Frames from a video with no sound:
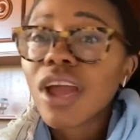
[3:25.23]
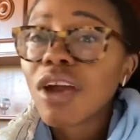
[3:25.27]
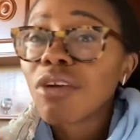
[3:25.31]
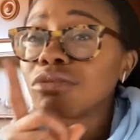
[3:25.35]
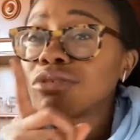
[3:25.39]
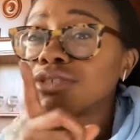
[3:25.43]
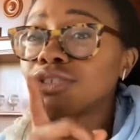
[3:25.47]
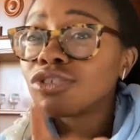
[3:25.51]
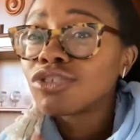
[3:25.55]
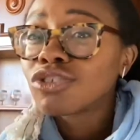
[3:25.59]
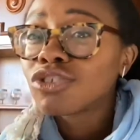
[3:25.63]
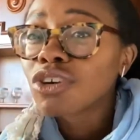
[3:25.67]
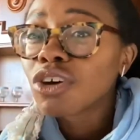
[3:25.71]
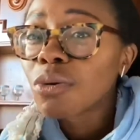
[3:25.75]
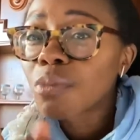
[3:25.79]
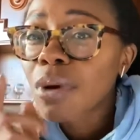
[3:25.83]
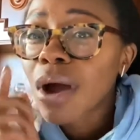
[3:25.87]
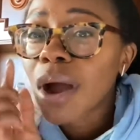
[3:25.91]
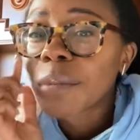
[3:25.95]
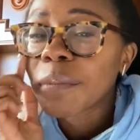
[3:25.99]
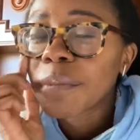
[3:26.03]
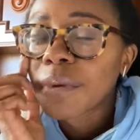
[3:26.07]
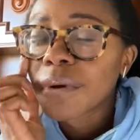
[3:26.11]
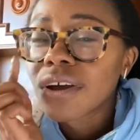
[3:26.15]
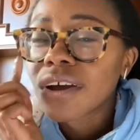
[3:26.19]
soap
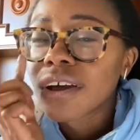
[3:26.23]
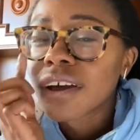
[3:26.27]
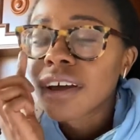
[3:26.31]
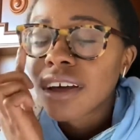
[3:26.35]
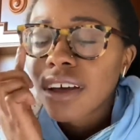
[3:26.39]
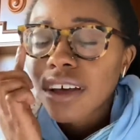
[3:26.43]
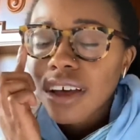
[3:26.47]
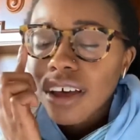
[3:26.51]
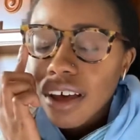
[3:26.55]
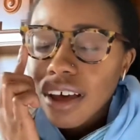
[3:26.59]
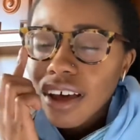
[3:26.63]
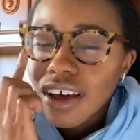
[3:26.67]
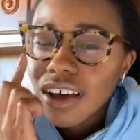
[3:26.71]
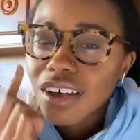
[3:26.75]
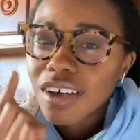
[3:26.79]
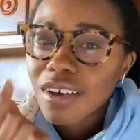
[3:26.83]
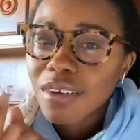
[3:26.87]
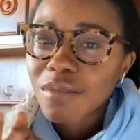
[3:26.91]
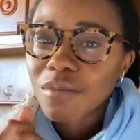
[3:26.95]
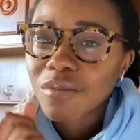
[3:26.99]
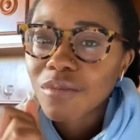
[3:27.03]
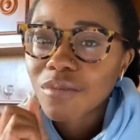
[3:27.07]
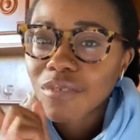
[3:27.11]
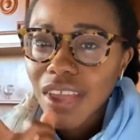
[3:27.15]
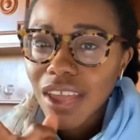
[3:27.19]
opera
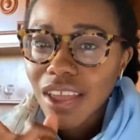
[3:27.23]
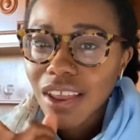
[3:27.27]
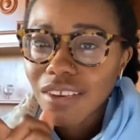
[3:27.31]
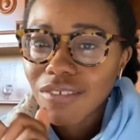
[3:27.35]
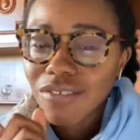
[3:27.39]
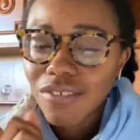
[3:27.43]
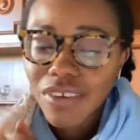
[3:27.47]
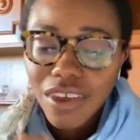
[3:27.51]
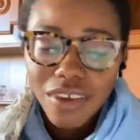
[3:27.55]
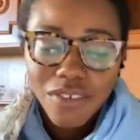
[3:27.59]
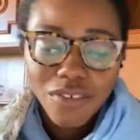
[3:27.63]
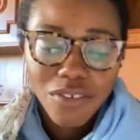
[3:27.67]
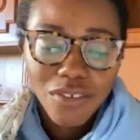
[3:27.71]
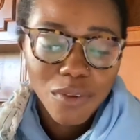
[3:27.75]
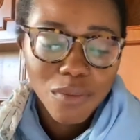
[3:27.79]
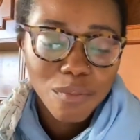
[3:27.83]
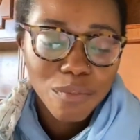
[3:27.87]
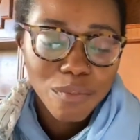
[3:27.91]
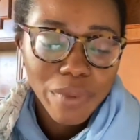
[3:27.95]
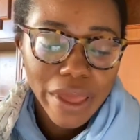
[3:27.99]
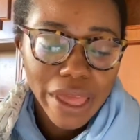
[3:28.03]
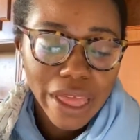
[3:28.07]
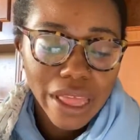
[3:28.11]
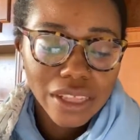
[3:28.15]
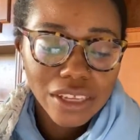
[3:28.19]
fanfic for
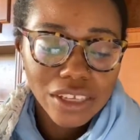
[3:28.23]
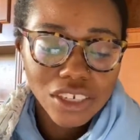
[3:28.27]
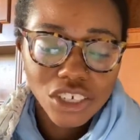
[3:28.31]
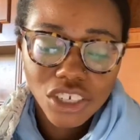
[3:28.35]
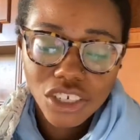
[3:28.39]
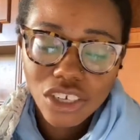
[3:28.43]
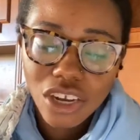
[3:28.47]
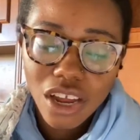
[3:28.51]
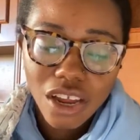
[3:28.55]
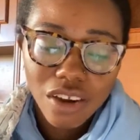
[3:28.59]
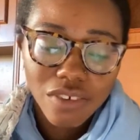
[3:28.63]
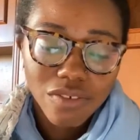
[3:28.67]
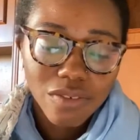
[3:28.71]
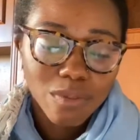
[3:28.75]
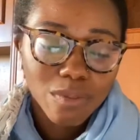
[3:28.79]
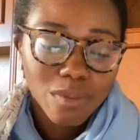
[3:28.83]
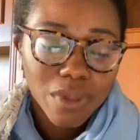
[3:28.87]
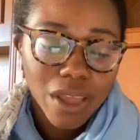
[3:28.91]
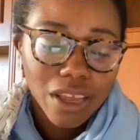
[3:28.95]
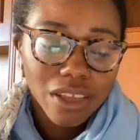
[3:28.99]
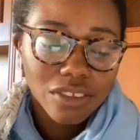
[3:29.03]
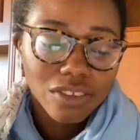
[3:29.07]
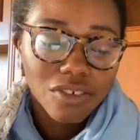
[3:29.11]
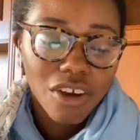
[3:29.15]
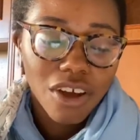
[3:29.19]
Belle and Sean from
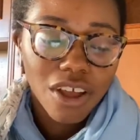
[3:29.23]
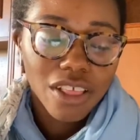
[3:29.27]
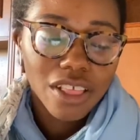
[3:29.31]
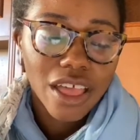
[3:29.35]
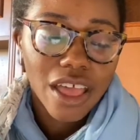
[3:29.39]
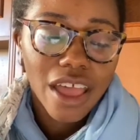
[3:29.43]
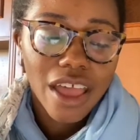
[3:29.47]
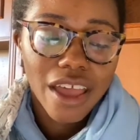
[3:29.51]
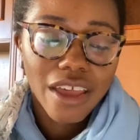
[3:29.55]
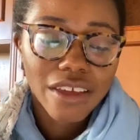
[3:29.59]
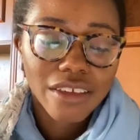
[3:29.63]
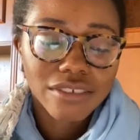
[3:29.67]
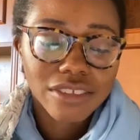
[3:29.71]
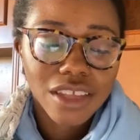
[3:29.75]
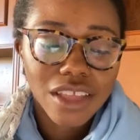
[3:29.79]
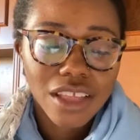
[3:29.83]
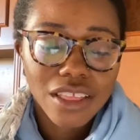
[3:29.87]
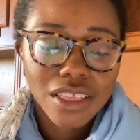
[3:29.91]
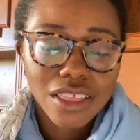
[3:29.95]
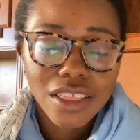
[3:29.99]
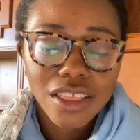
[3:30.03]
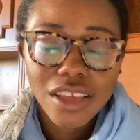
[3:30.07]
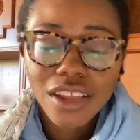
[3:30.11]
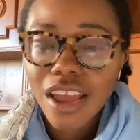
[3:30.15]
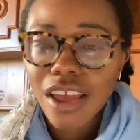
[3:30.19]
Days of Our Lives.
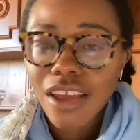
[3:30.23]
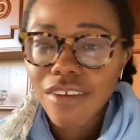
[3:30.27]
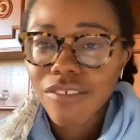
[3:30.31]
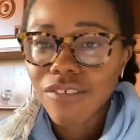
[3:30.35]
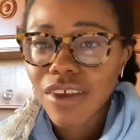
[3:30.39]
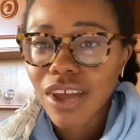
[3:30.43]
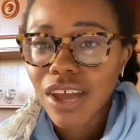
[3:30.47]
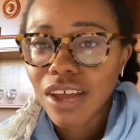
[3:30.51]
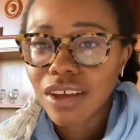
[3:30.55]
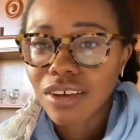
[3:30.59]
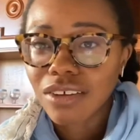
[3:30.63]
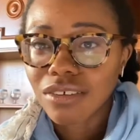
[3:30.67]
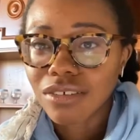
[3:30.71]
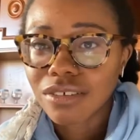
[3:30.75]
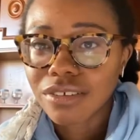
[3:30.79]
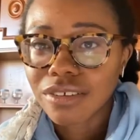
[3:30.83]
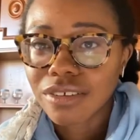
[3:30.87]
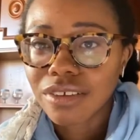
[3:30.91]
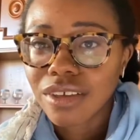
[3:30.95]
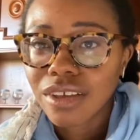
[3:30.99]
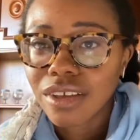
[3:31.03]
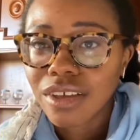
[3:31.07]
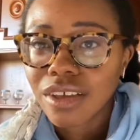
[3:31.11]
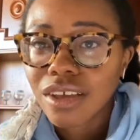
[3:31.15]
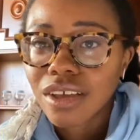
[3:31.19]
And then I found
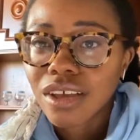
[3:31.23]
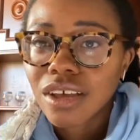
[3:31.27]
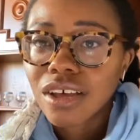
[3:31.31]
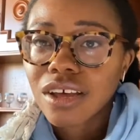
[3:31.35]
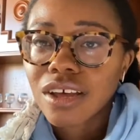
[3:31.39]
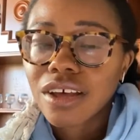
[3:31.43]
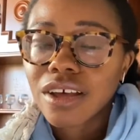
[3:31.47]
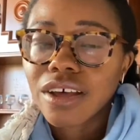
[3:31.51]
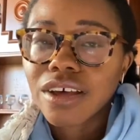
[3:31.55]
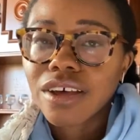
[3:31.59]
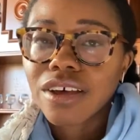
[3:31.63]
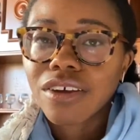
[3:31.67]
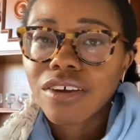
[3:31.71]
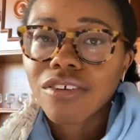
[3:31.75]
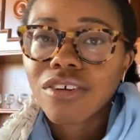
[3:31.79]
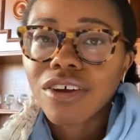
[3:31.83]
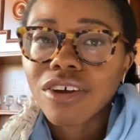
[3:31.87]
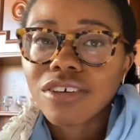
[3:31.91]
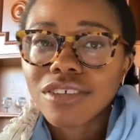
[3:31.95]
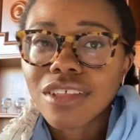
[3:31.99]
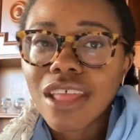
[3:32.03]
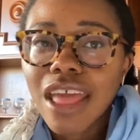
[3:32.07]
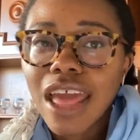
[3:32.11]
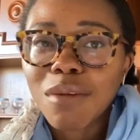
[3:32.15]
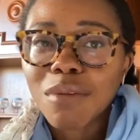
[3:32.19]

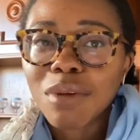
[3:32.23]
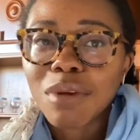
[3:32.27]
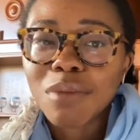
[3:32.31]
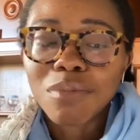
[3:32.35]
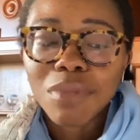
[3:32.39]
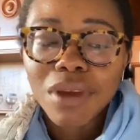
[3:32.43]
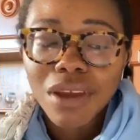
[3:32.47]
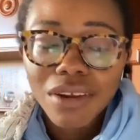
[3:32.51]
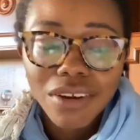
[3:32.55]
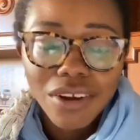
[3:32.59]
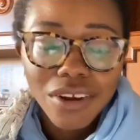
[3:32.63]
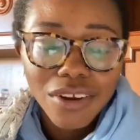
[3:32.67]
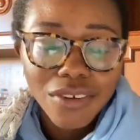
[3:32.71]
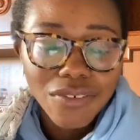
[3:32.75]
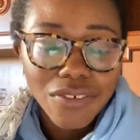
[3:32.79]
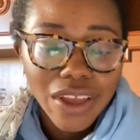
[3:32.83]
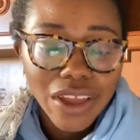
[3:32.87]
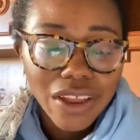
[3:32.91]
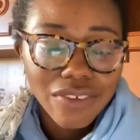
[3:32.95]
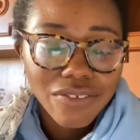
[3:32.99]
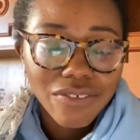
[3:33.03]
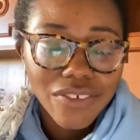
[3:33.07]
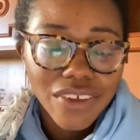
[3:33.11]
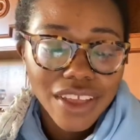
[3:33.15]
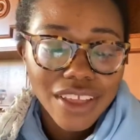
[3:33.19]
Grey's Anatomy Meredith
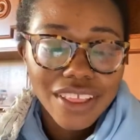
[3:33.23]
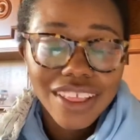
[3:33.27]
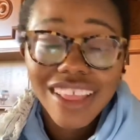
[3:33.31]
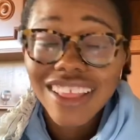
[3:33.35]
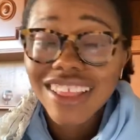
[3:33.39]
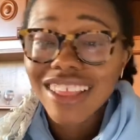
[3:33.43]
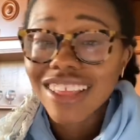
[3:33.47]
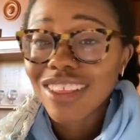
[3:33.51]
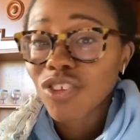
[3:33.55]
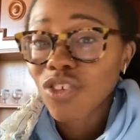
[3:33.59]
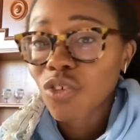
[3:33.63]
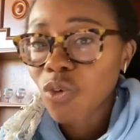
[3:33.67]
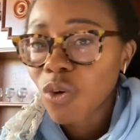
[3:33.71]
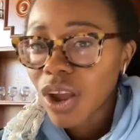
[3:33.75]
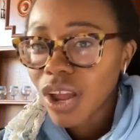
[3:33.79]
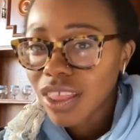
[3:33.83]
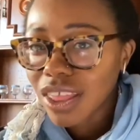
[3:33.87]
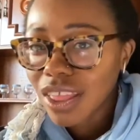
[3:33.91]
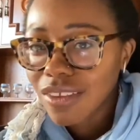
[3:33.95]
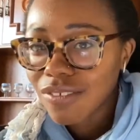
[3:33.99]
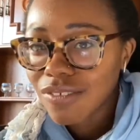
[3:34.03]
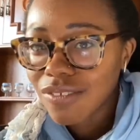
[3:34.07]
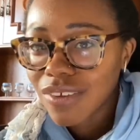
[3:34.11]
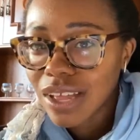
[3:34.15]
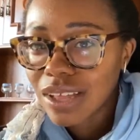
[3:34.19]
fanfic and then
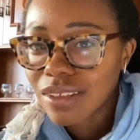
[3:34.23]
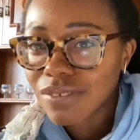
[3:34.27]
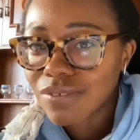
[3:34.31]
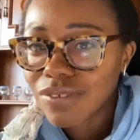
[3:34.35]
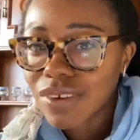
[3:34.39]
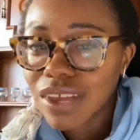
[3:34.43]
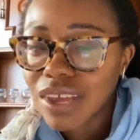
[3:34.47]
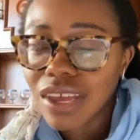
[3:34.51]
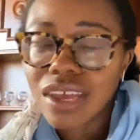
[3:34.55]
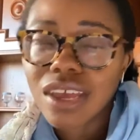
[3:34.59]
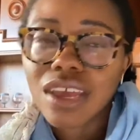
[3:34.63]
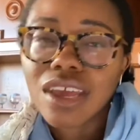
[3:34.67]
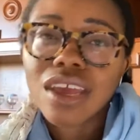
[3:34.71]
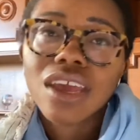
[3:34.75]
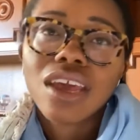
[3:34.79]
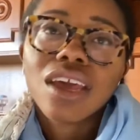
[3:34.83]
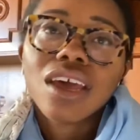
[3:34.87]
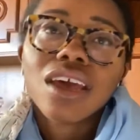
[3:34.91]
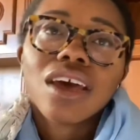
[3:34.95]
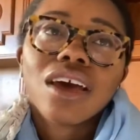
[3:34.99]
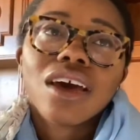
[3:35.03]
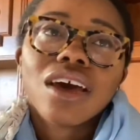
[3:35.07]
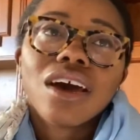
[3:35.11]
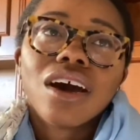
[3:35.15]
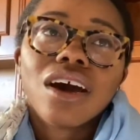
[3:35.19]
Twilight fanfic.
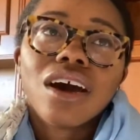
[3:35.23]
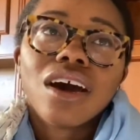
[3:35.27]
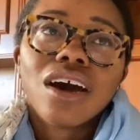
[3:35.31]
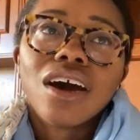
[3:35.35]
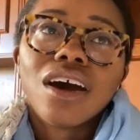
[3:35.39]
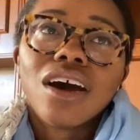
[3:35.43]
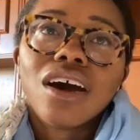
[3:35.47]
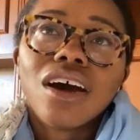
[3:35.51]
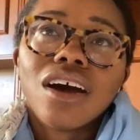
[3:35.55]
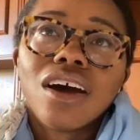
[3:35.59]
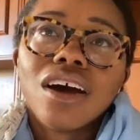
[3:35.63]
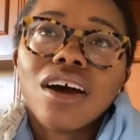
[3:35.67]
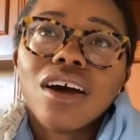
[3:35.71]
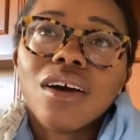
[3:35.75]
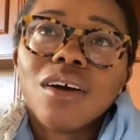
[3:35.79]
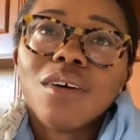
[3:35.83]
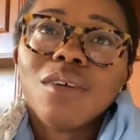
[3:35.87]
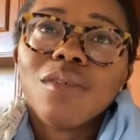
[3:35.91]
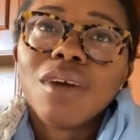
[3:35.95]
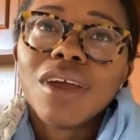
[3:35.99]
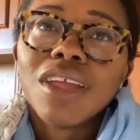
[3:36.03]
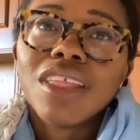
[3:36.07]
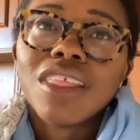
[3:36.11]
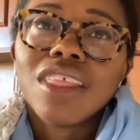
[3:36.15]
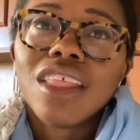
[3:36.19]

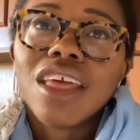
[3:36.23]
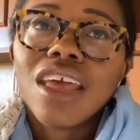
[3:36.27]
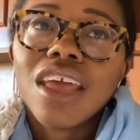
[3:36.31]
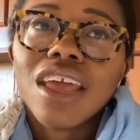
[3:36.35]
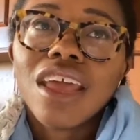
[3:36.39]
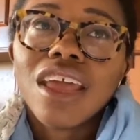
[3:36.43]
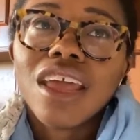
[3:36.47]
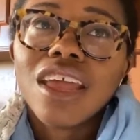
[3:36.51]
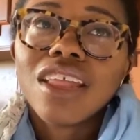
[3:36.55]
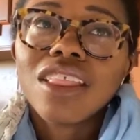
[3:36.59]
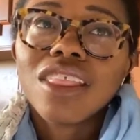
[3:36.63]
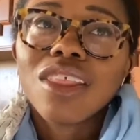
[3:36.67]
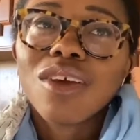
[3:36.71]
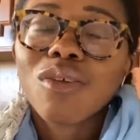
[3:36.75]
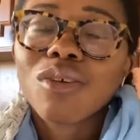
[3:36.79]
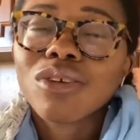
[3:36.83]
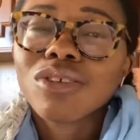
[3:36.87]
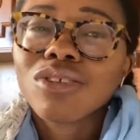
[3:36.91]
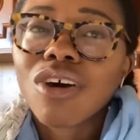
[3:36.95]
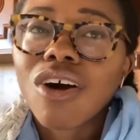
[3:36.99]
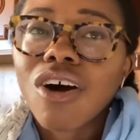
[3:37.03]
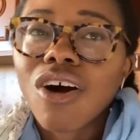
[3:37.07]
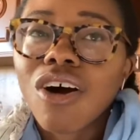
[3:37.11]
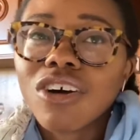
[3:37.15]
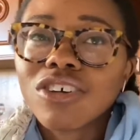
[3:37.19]
And then there was
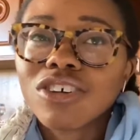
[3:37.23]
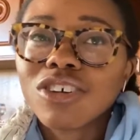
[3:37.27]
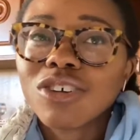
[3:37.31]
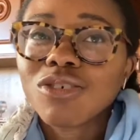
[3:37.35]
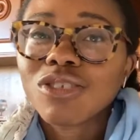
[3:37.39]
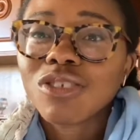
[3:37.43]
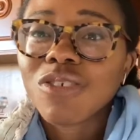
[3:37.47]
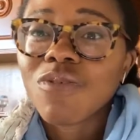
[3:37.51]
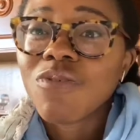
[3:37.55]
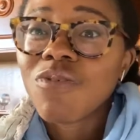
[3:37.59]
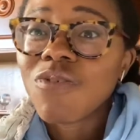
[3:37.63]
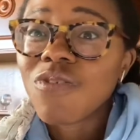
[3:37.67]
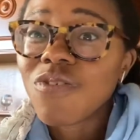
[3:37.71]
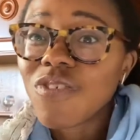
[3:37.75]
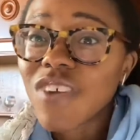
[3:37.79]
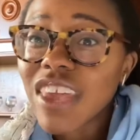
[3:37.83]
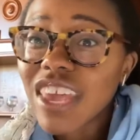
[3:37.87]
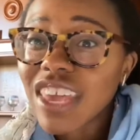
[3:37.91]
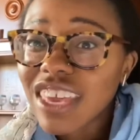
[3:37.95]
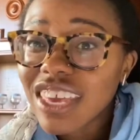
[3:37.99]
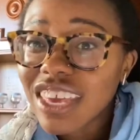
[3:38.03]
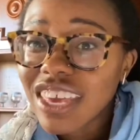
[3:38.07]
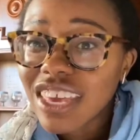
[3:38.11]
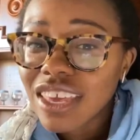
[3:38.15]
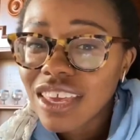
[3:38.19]
also some
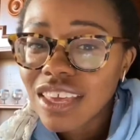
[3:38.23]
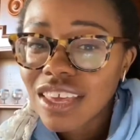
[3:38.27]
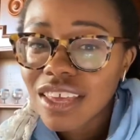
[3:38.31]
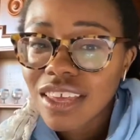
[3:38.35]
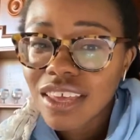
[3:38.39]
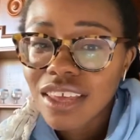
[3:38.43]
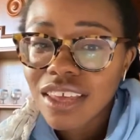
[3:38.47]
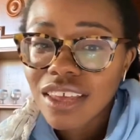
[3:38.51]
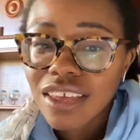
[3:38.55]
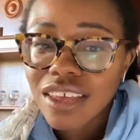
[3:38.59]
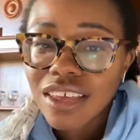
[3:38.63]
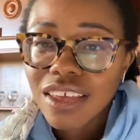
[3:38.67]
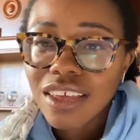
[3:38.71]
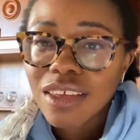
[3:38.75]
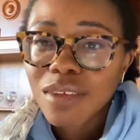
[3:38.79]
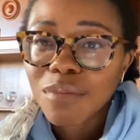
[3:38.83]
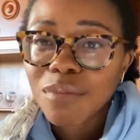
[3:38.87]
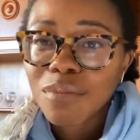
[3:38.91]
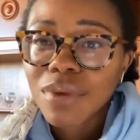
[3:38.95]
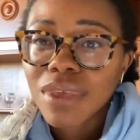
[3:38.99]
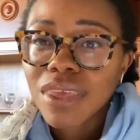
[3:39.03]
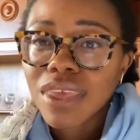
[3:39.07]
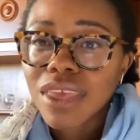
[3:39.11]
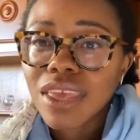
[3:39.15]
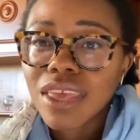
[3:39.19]
fic,
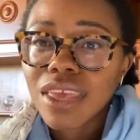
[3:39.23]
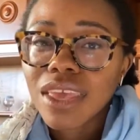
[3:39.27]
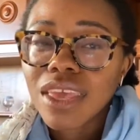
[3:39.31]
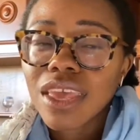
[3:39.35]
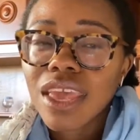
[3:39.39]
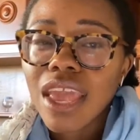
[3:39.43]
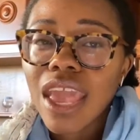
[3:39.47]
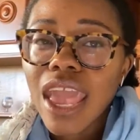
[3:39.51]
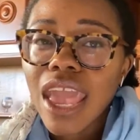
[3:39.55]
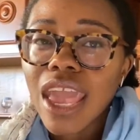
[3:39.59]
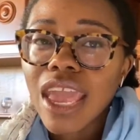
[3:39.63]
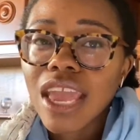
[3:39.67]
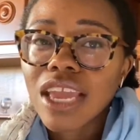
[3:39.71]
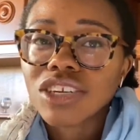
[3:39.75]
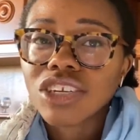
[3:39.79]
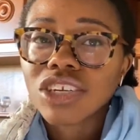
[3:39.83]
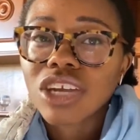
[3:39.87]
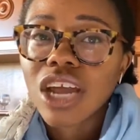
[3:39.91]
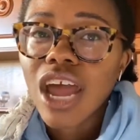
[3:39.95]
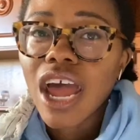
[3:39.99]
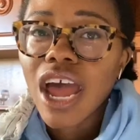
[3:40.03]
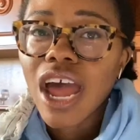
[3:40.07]
Phick,